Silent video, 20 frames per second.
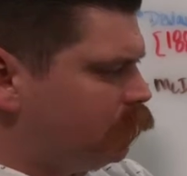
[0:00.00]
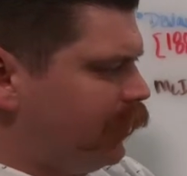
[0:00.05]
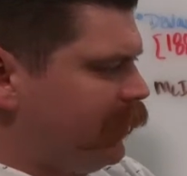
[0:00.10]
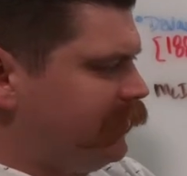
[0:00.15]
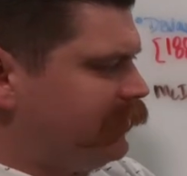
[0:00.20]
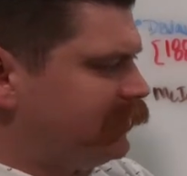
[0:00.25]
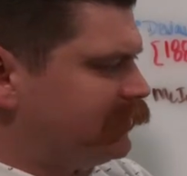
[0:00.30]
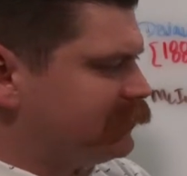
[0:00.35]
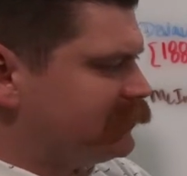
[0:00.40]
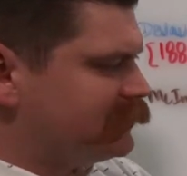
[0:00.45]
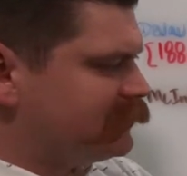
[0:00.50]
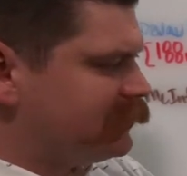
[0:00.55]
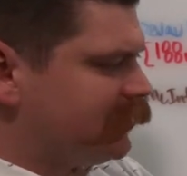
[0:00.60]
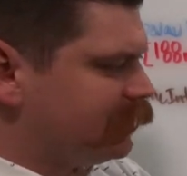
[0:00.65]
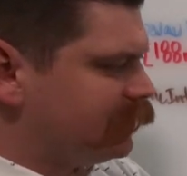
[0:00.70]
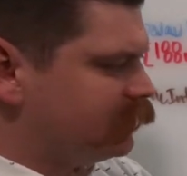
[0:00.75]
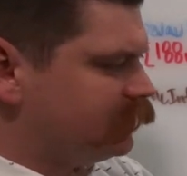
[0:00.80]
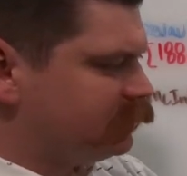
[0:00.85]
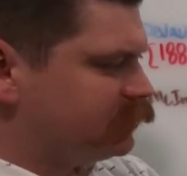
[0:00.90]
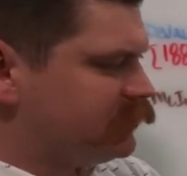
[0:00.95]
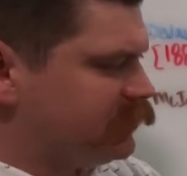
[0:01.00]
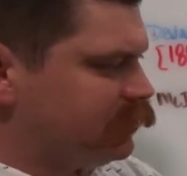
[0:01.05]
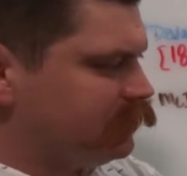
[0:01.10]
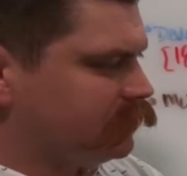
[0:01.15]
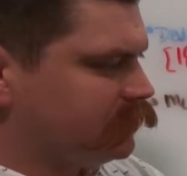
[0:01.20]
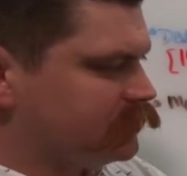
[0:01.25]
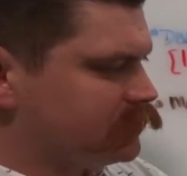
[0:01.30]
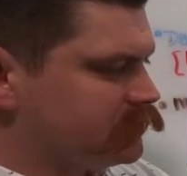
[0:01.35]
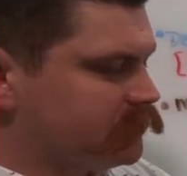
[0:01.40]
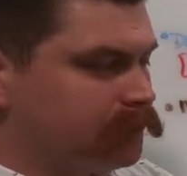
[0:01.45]
a consecutive
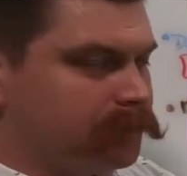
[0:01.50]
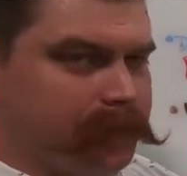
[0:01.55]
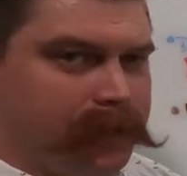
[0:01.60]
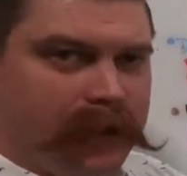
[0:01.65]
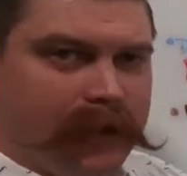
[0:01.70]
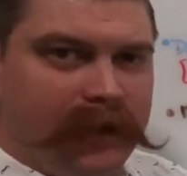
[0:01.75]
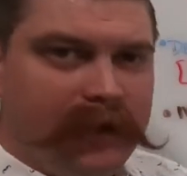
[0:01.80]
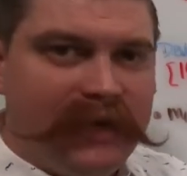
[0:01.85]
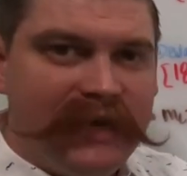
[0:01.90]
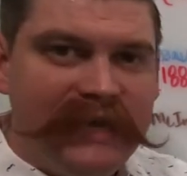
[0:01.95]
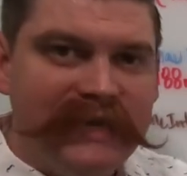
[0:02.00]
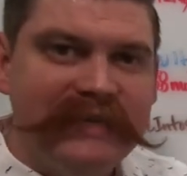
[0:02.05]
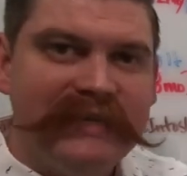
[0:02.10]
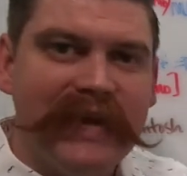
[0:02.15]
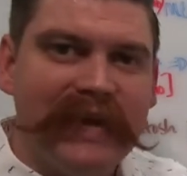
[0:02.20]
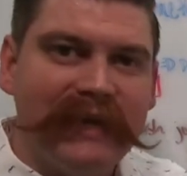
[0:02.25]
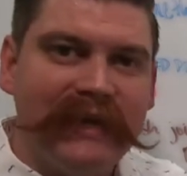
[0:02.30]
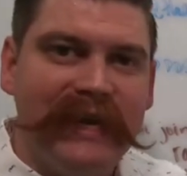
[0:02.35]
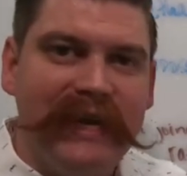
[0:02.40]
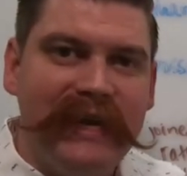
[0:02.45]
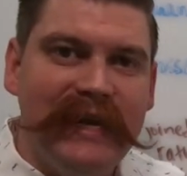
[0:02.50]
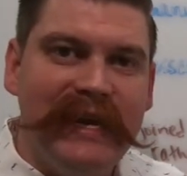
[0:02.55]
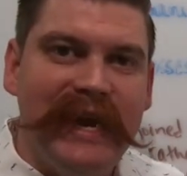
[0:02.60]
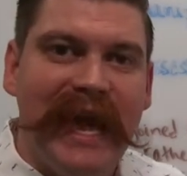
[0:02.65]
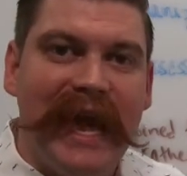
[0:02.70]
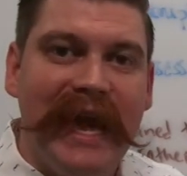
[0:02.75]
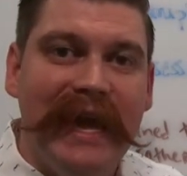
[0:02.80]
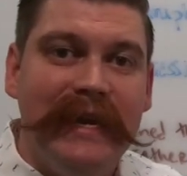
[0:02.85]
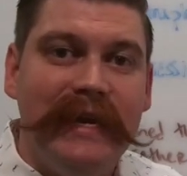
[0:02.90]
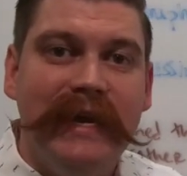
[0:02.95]
sentence, he's not
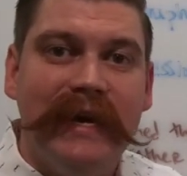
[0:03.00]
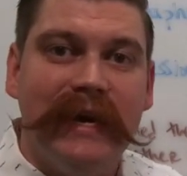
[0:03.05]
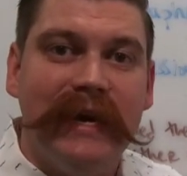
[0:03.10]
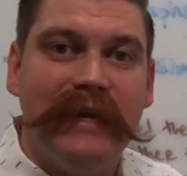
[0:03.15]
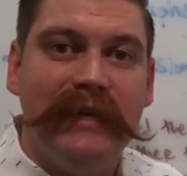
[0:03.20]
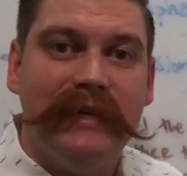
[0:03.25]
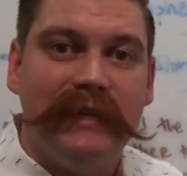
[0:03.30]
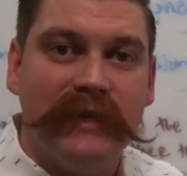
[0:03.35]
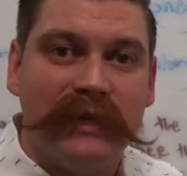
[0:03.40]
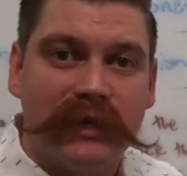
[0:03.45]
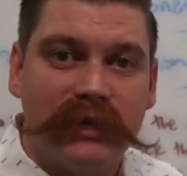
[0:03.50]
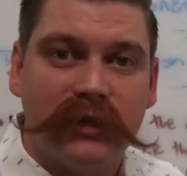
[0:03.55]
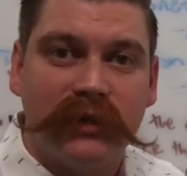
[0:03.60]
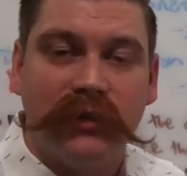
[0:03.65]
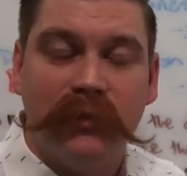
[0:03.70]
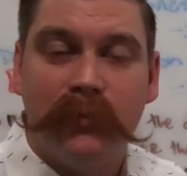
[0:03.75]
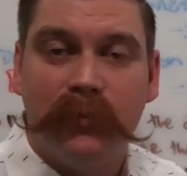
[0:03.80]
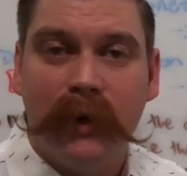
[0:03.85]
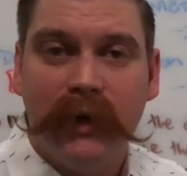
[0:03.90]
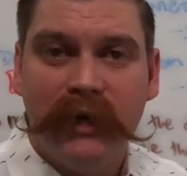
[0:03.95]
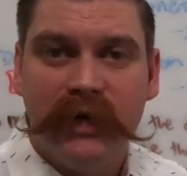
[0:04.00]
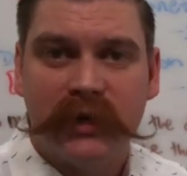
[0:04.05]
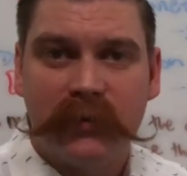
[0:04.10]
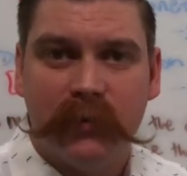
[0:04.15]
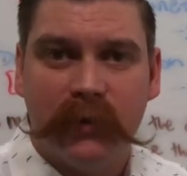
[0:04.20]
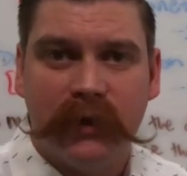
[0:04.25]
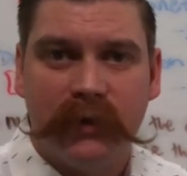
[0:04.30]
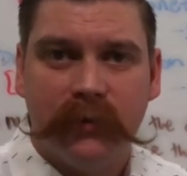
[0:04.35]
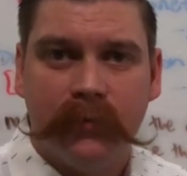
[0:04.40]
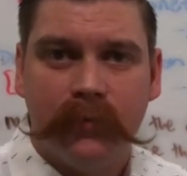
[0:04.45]
getting any additional
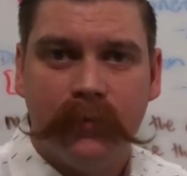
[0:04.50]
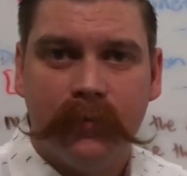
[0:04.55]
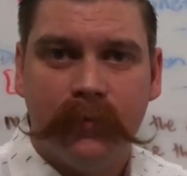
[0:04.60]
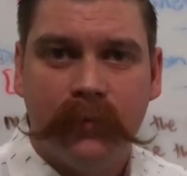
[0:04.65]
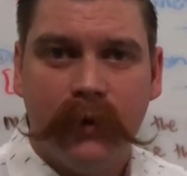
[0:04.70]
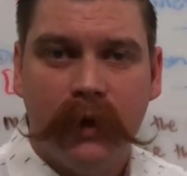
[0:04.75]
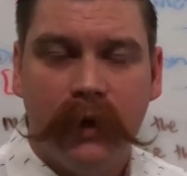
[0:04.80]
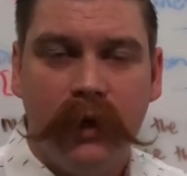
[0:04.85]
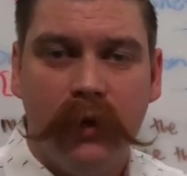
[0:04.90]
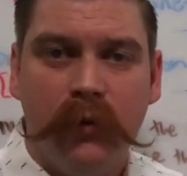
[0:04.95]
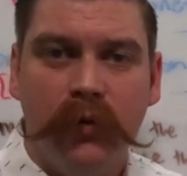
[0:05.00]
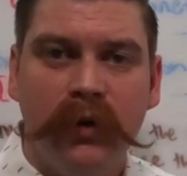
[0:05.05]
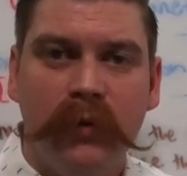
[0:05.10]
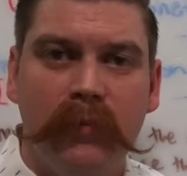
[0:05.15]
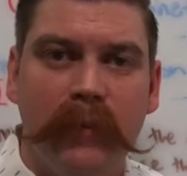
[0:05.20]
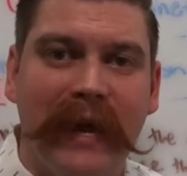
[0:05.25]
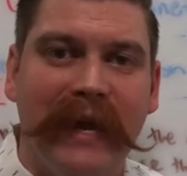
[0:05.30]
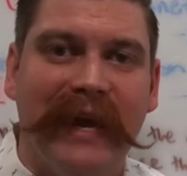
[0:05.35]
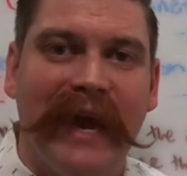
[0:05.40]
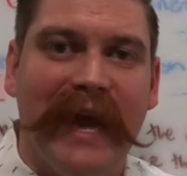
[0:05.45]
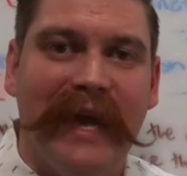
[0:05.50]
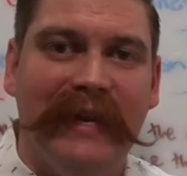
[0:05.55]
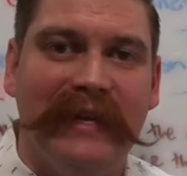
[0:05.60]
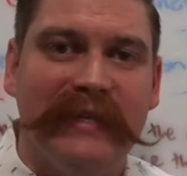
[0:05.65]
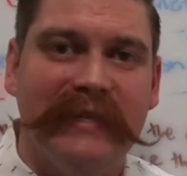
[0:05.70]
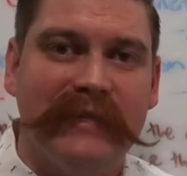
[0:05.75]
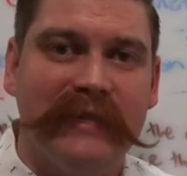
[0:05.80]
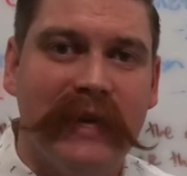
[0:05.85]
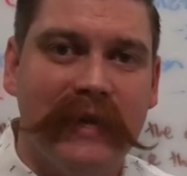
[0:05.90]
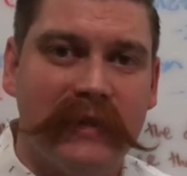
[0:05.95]
punishment. It wouldn't make
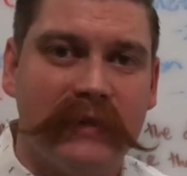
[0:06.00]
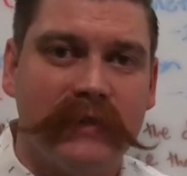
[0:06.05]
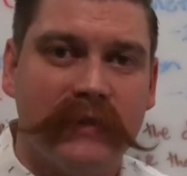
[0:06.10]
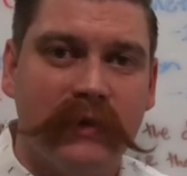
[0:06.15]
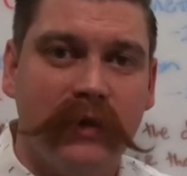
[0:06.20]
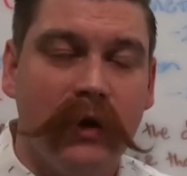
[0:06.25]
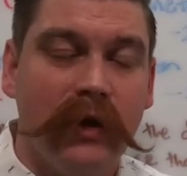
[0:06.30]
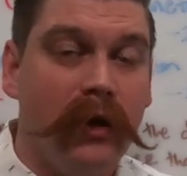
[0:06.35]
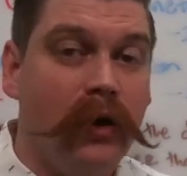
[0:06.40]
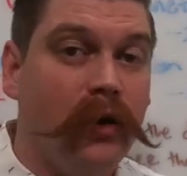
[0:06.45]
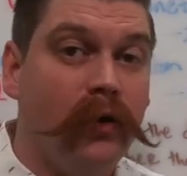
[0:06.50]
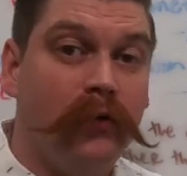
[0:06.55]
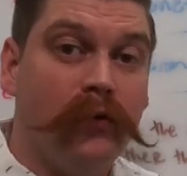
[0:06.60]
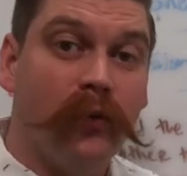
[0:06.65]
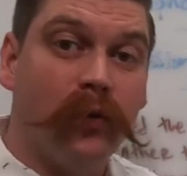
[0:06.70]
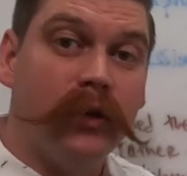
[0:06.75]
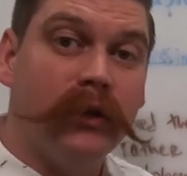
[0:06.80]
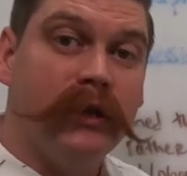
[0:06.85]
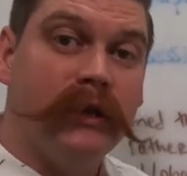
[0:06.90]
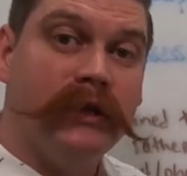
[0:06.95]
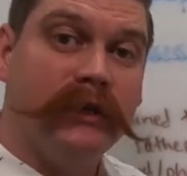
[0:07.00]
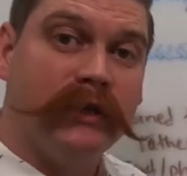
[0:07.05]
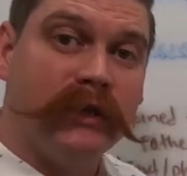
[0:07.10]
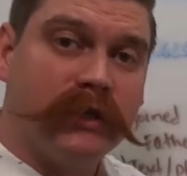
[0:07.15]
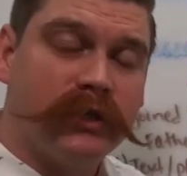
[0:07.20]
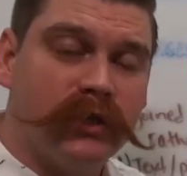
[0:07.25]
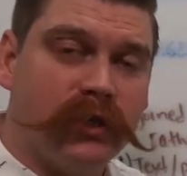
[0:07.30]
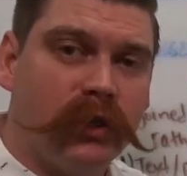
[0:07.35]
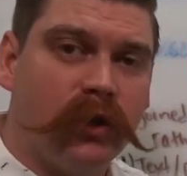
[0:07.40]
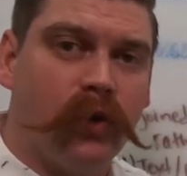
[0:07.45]
any sense for the
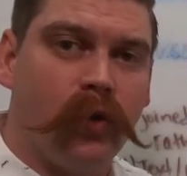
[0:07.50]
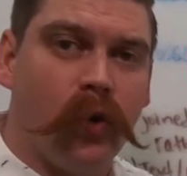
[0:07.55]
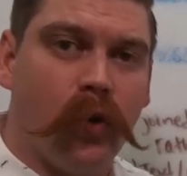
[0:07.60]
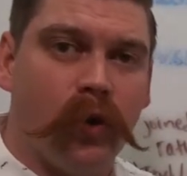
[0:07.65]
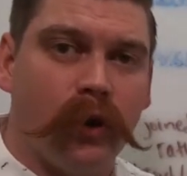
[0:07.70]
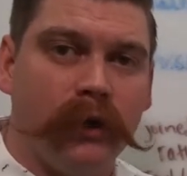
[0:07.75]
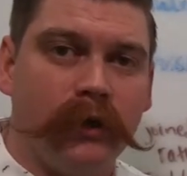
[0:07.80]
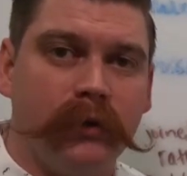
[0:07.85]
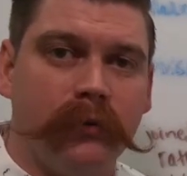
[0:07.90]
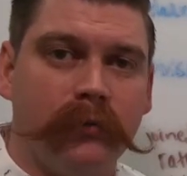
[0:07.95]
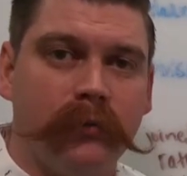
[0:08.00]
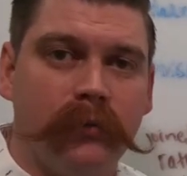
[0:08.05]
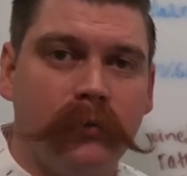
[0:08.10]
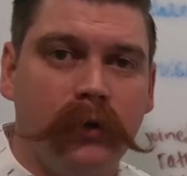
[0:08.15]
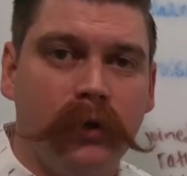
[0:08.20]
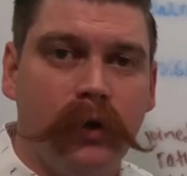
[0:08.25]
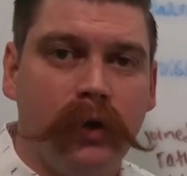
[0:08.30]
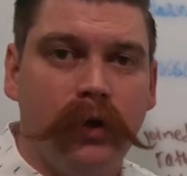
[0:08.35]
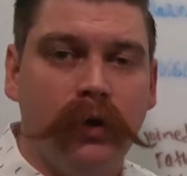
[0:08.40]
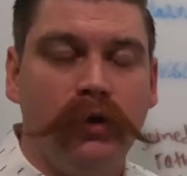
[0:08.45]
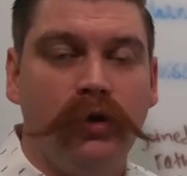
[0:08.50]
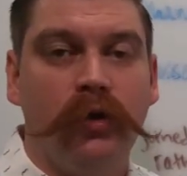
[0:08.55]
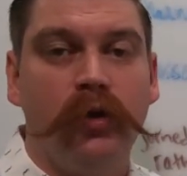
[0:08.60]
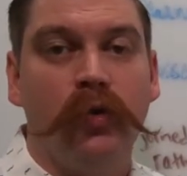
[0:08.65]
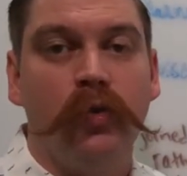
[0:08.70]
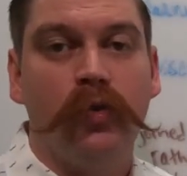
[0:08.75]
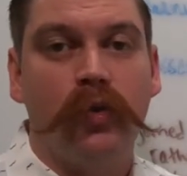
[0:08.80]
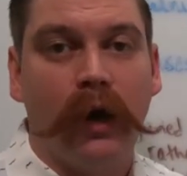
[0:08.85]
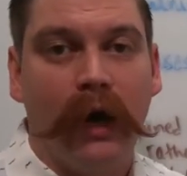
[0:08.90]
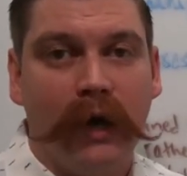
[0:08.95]
district court to
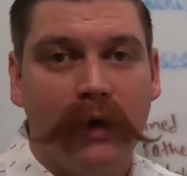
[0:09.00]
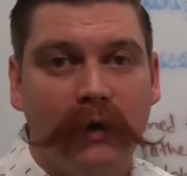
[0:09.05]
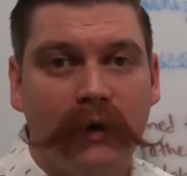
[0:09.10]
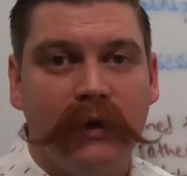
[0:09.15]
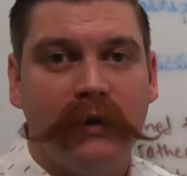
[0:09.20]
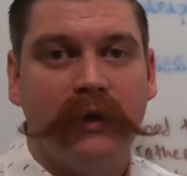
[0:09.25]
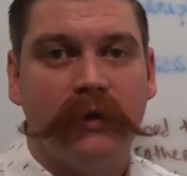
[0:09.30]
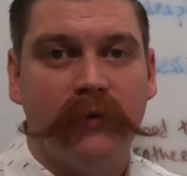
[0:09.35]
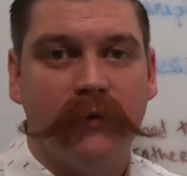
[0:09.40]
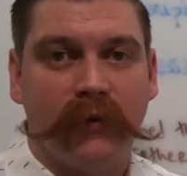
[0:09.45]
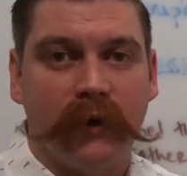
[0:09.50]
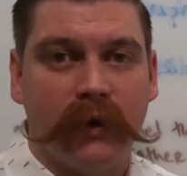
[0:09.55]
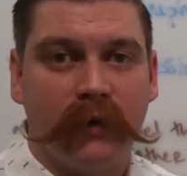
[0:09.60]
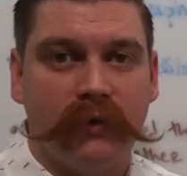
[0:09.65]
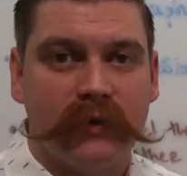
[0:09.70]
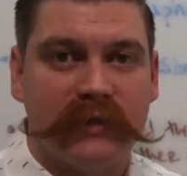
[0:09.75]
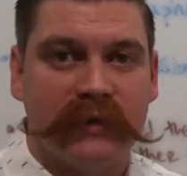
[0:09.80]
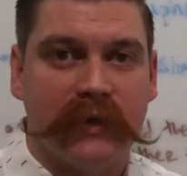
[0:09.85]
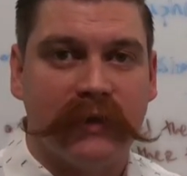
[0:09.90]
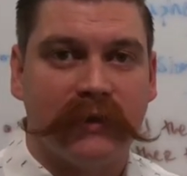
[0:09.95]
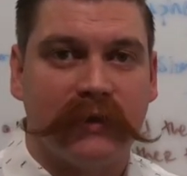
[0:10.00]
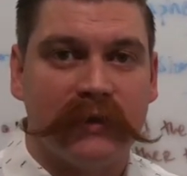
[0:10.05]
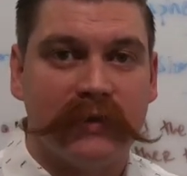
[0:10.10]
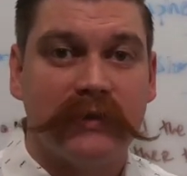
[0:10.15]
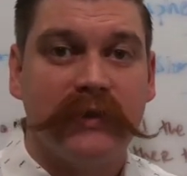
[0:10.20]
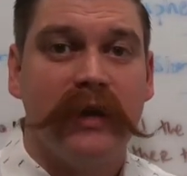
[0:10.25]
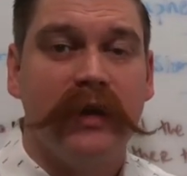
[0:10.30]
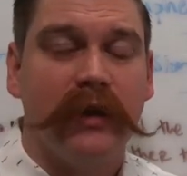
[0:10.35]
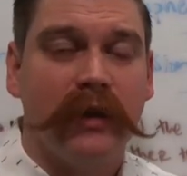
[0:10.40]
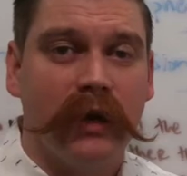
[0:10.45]
run the federal
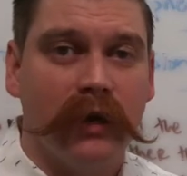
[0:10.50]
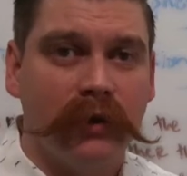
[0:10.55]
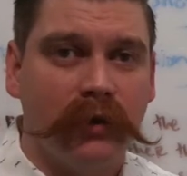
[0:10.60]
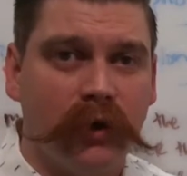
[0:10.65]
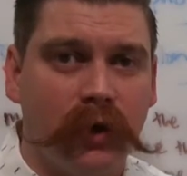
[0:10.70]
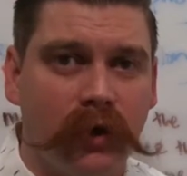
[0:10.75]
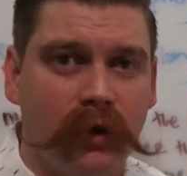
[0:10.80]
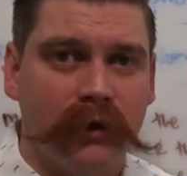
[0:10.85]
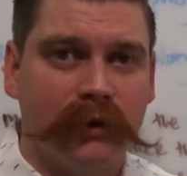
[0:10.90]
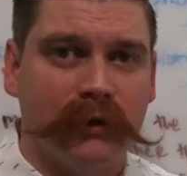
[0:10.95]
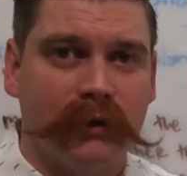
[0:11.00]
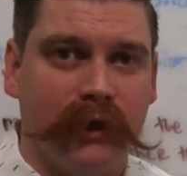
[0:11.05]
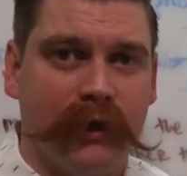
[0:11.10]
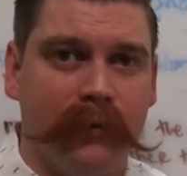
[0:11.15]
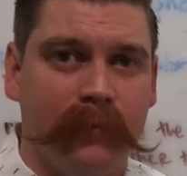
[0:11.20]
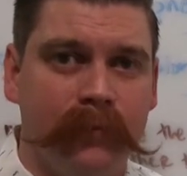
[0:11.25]
sentence concurrently.